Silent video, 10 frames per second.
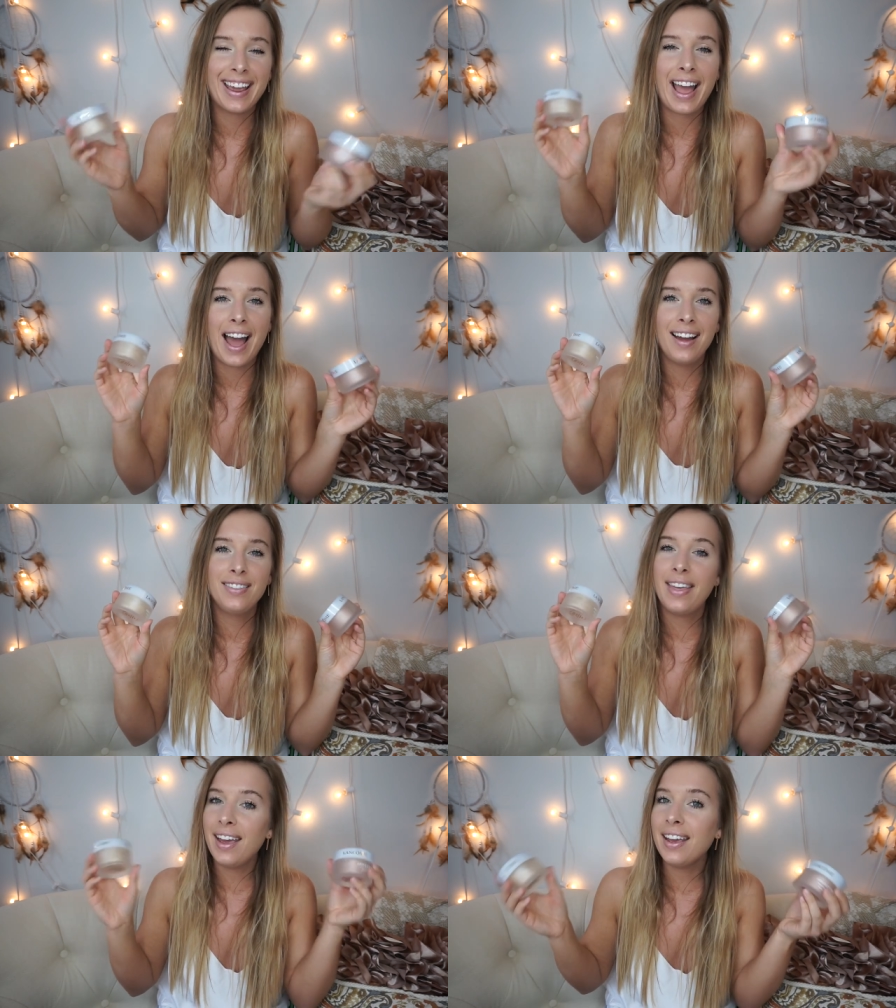Like,
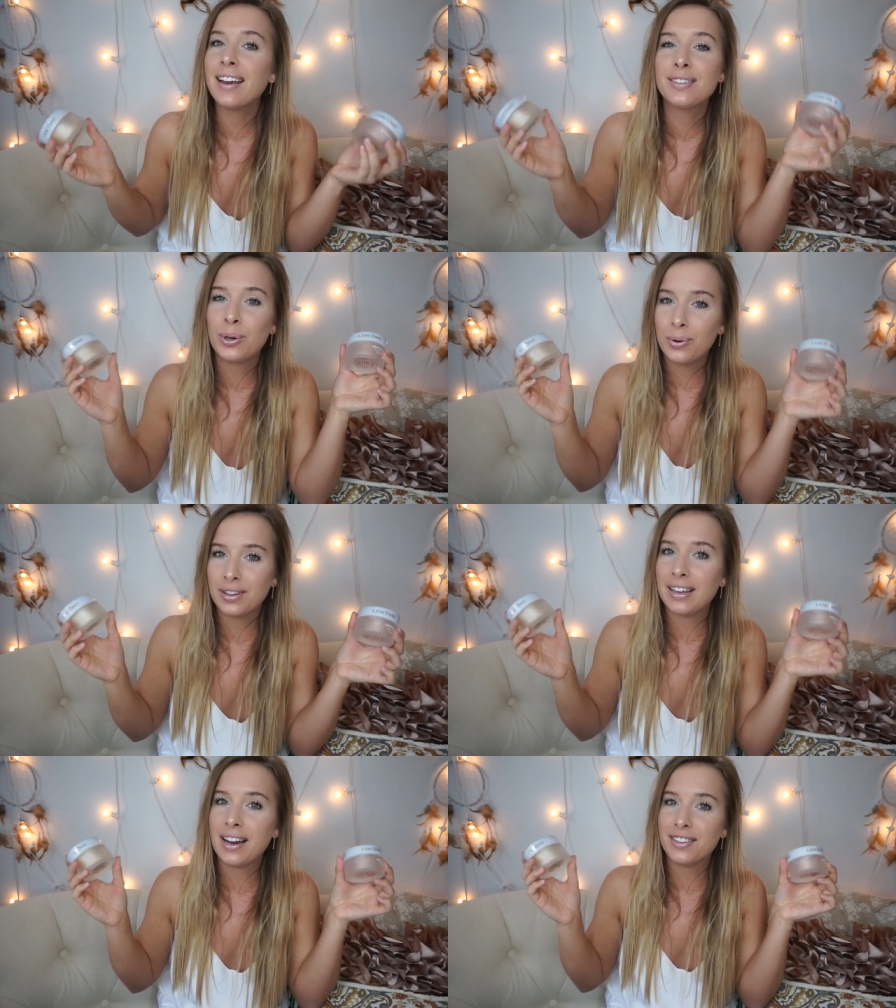they
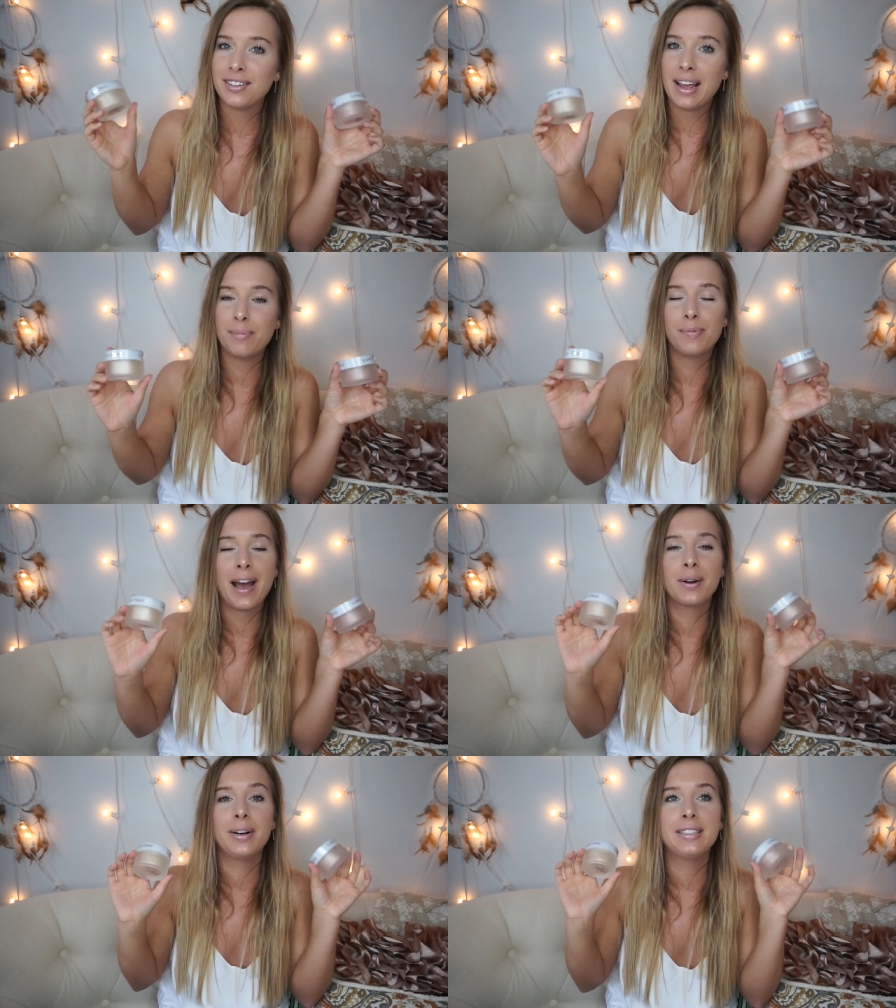totally got their names
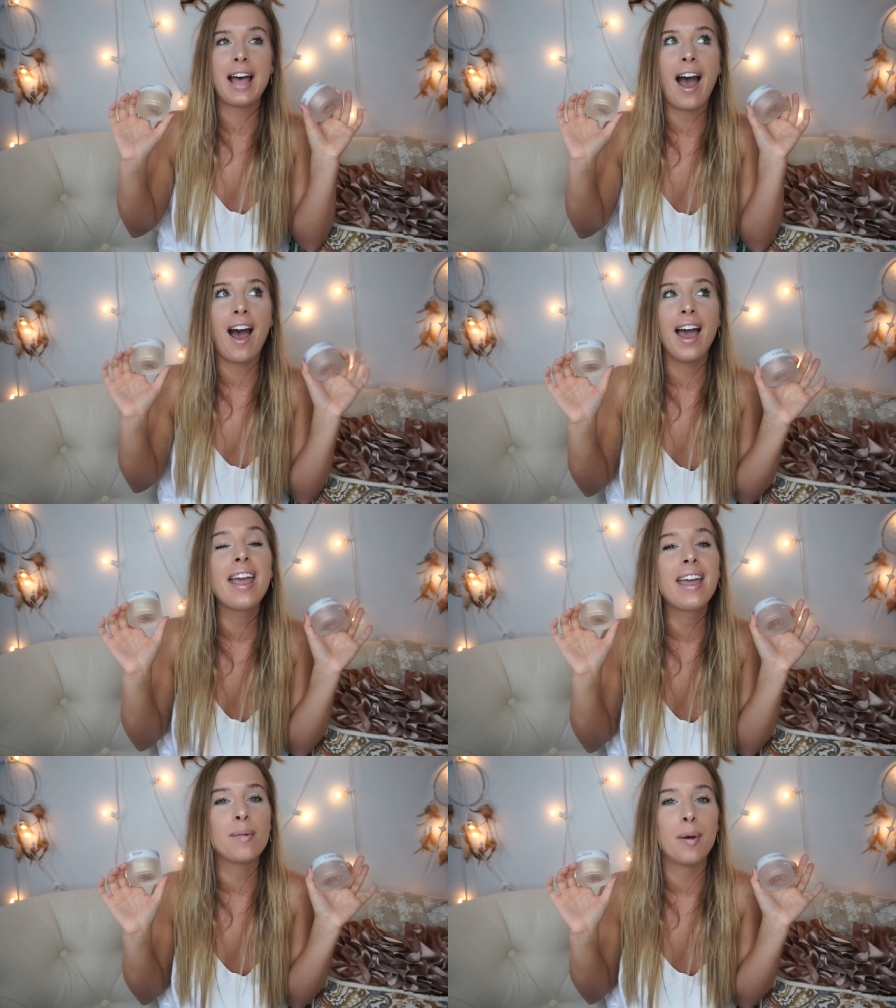backwards. I
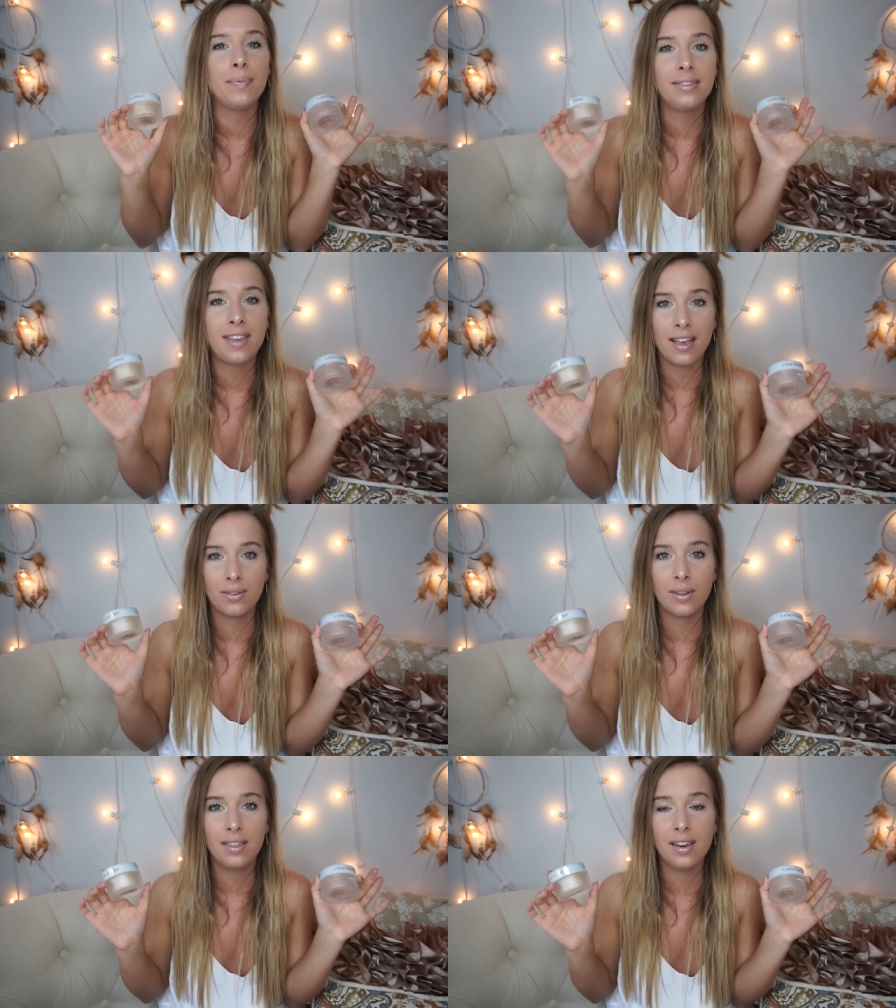am
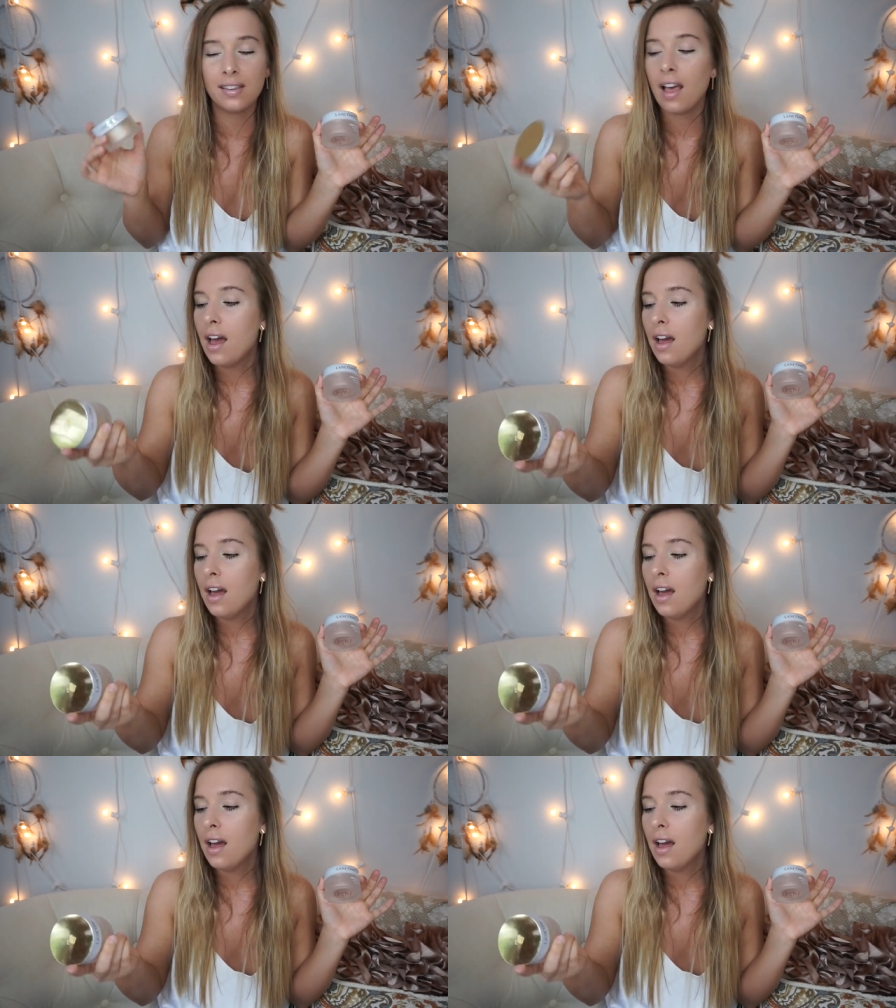obsessed with these.